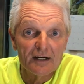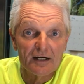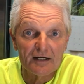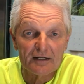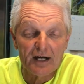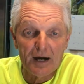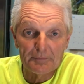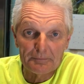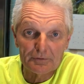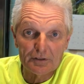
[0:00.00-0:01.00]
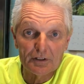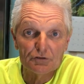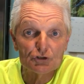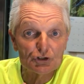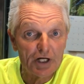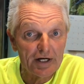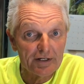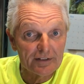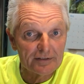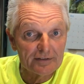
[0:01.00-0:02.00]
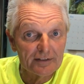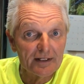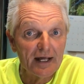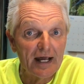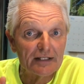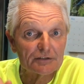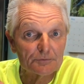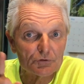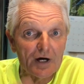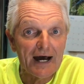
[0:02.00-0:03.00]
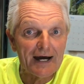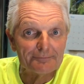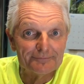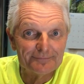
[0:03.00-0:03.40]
uh, comment below, share it, and subscribe.